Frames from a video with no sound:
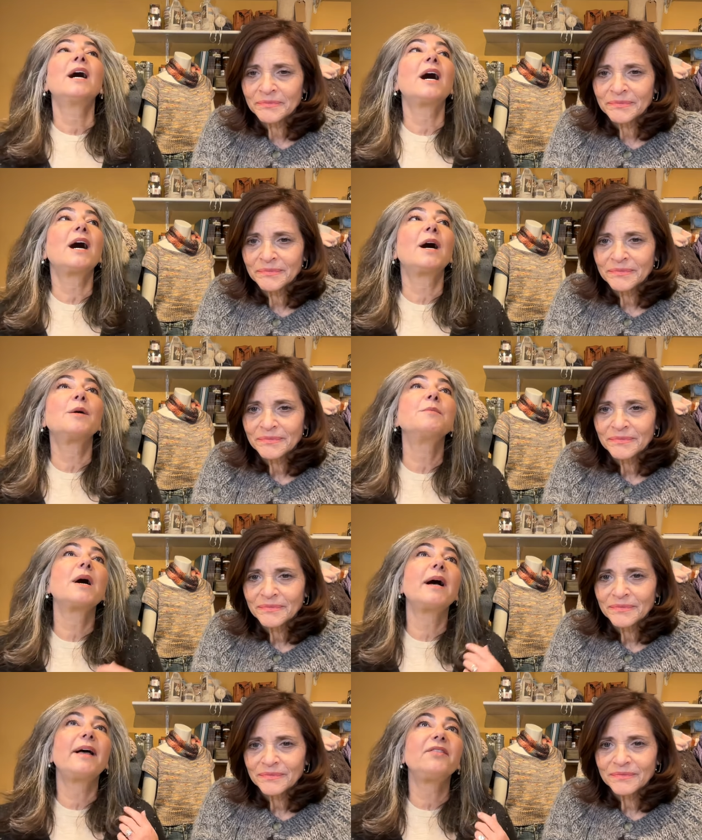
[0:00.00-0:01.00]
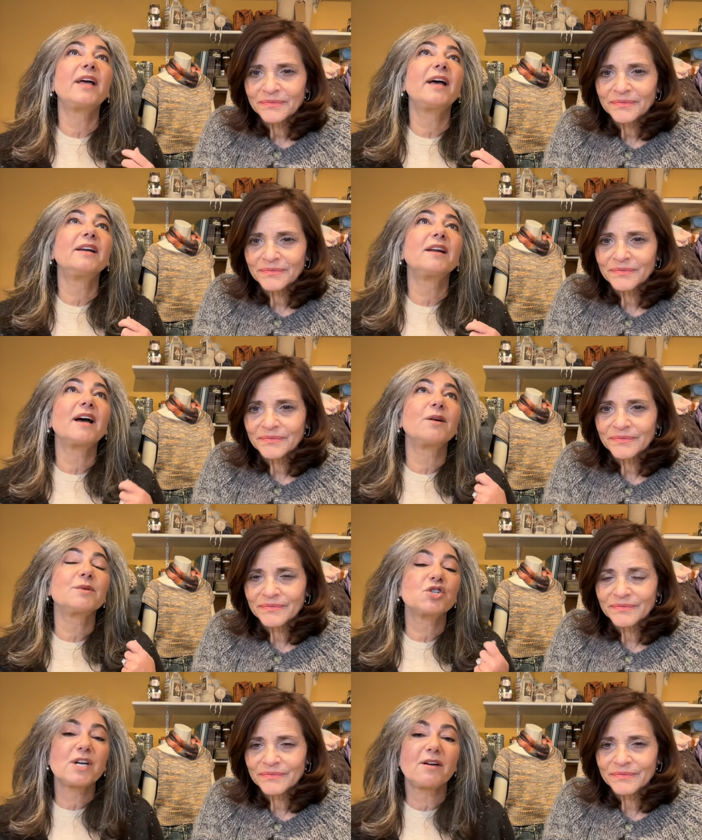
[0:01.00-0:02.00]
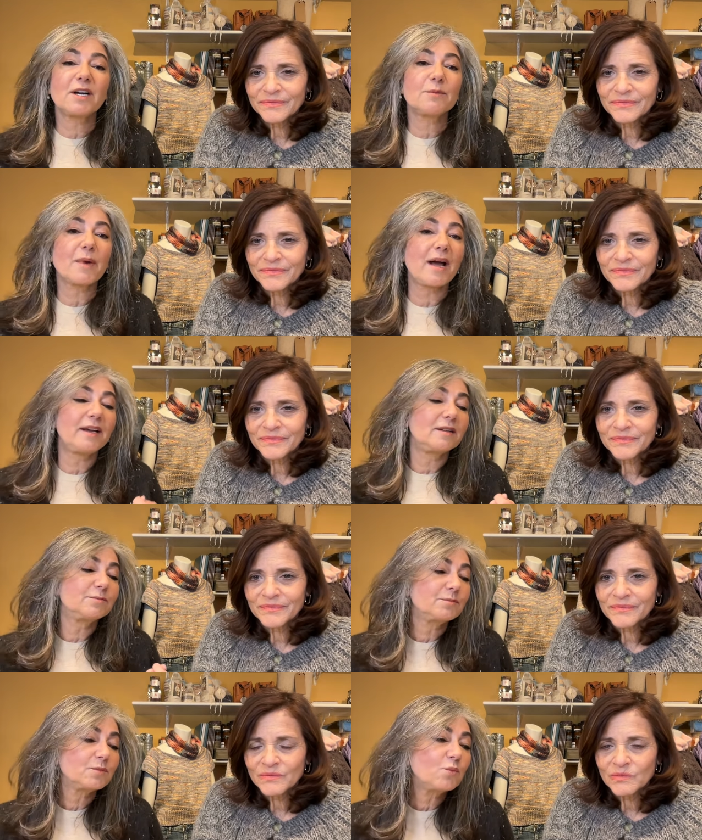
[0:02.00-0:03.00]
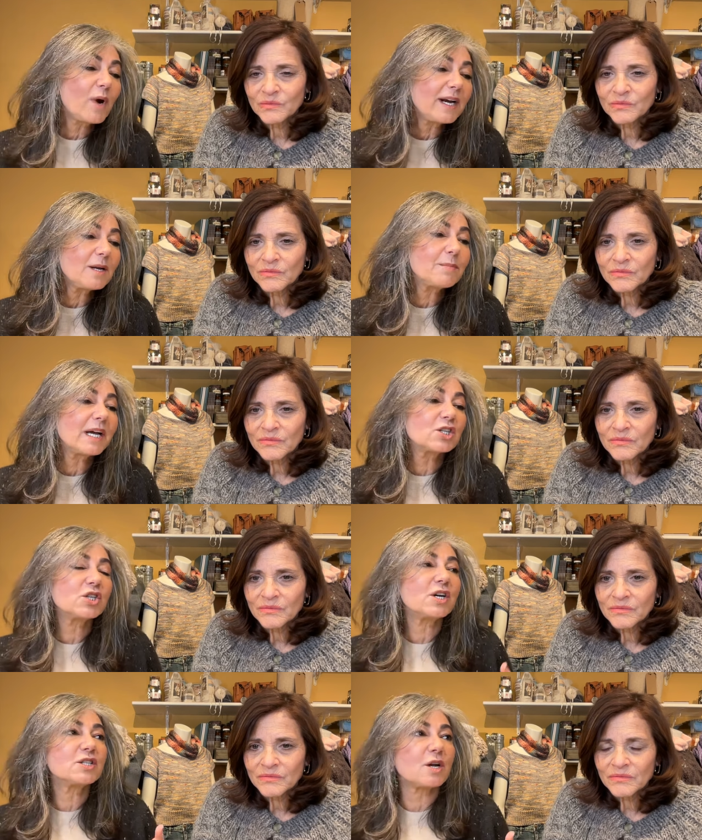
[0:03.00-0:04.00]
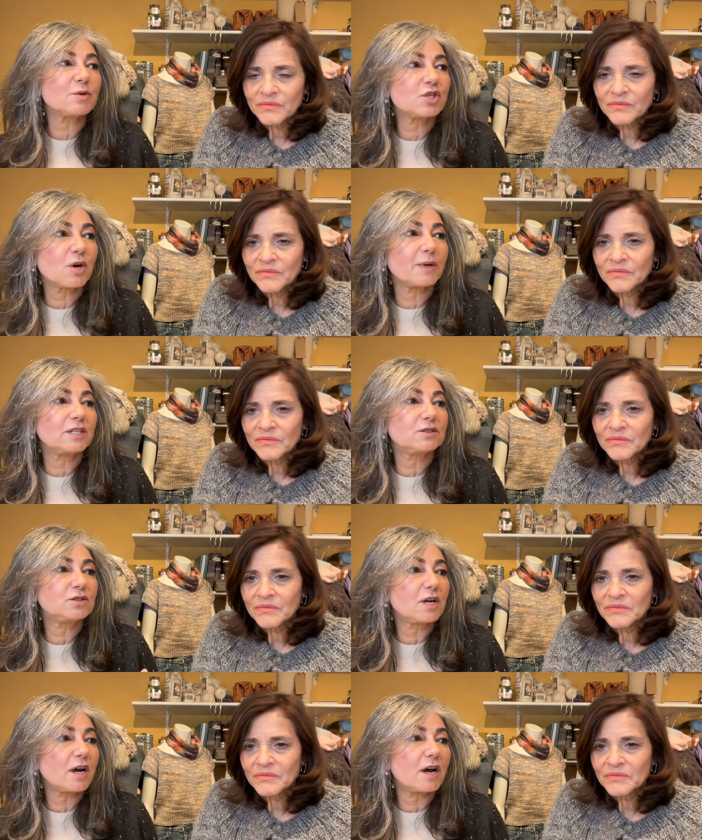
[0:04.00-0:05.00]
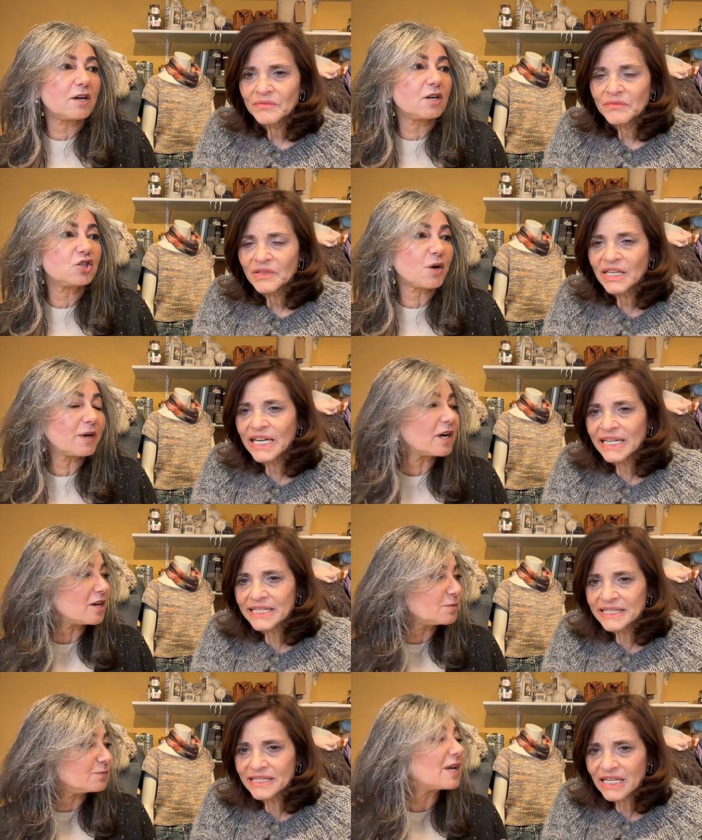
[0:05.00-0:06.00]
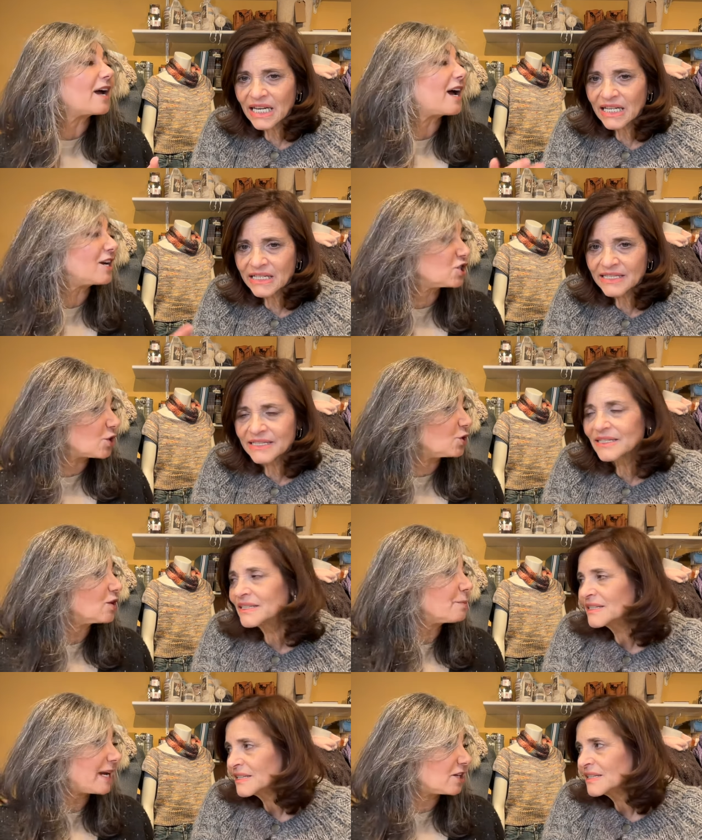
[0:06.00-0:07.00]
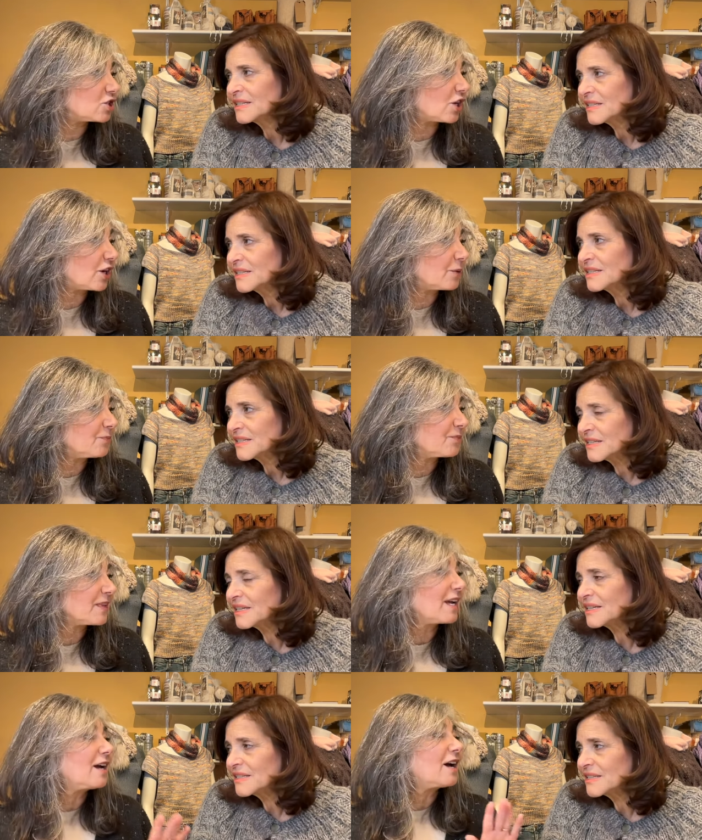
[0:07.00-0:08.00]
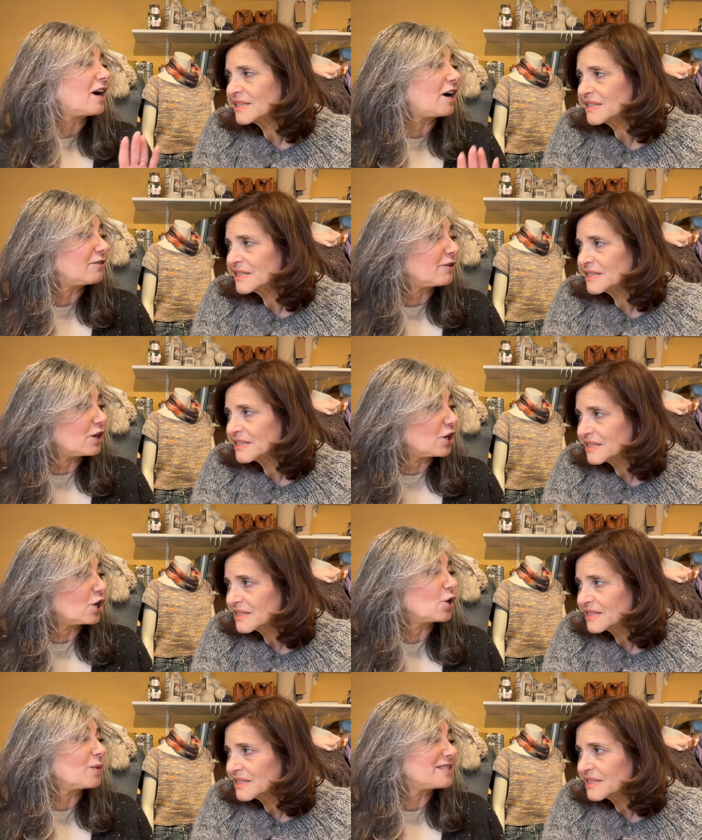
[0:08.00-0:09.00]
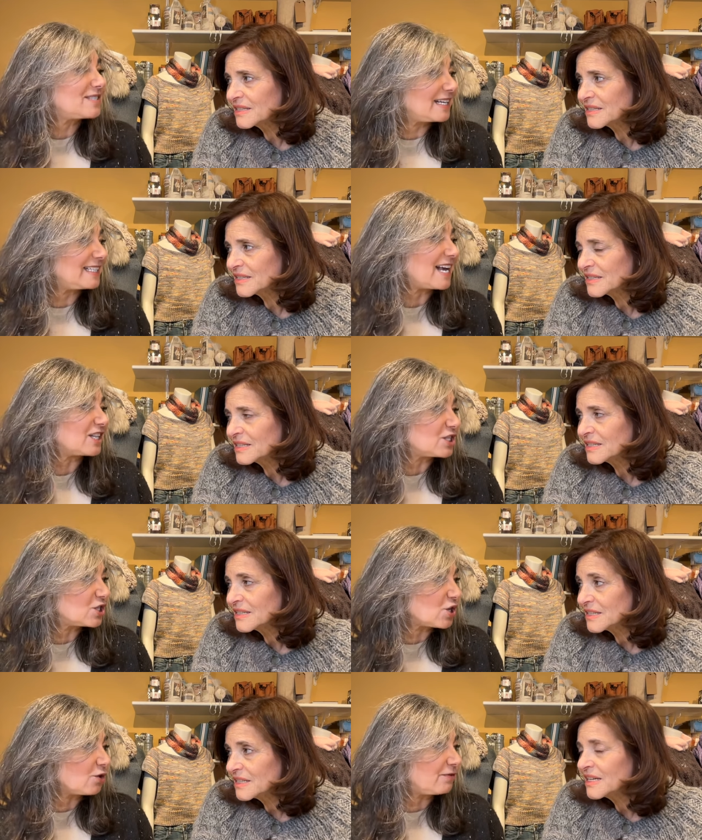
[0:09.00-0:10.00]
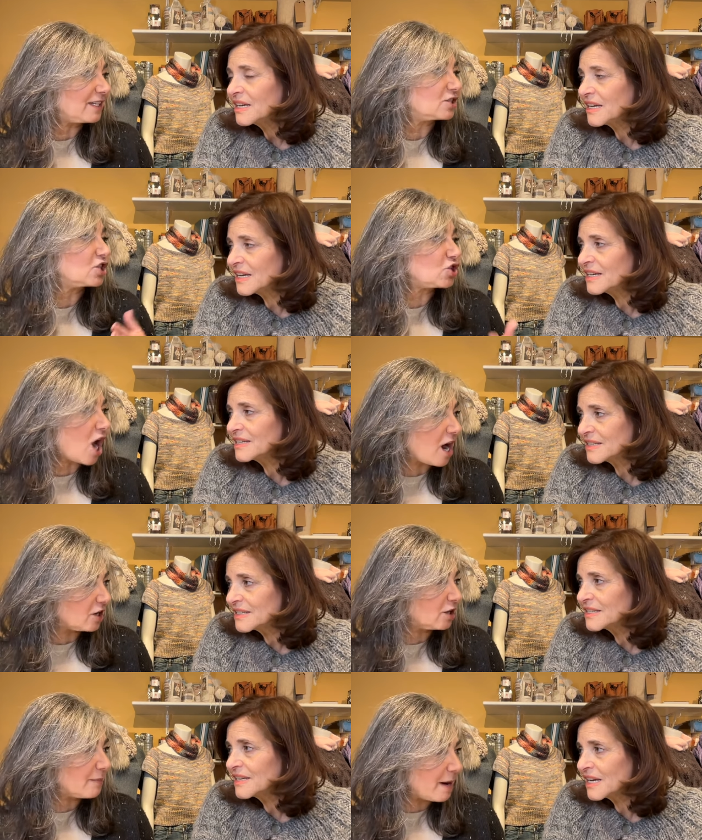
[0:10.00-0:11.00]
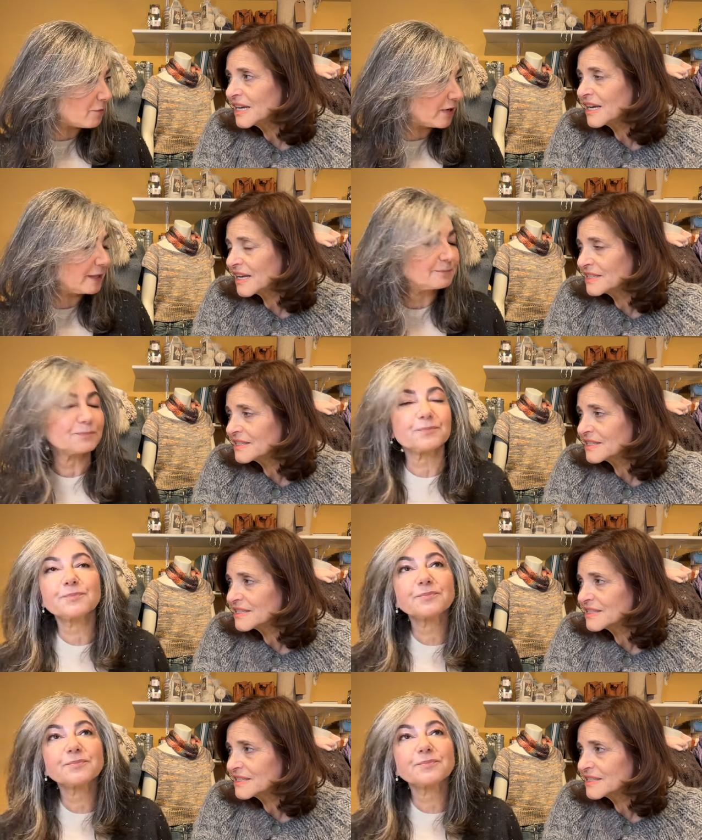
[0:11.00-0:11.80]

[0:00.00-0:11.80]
Speaker 1: Um, and then i was sharing my wedding pictures i was showing uh, showing kids, I, the kids i showed her a picture yeah. of her with danielle and sophie to jog her memory and